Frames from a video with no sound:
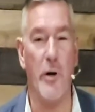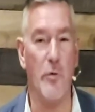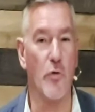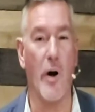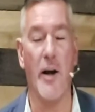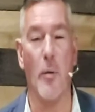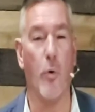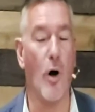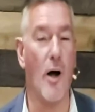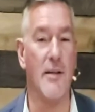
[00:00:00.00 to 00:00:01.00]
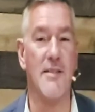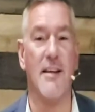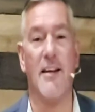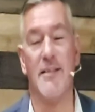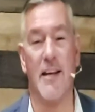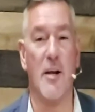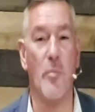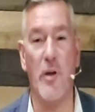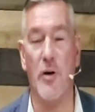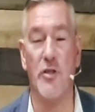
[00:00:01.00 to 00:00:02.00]
when he was writing abroad, said, 2
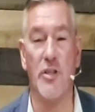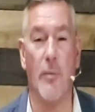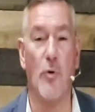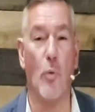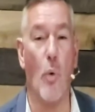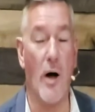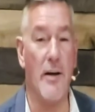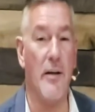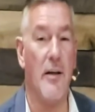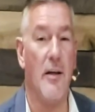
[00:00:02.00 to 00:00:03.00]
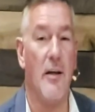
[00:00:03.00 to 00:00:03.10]
Peter chapter 1